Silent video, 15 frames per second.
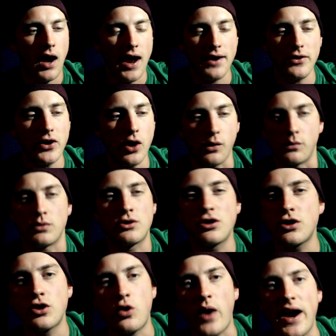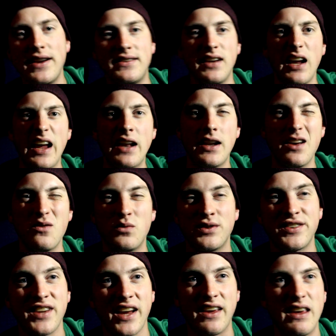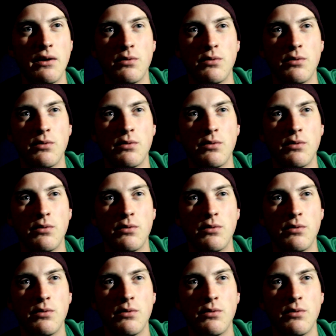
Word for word: I don't know, it was just crazy. And it was like,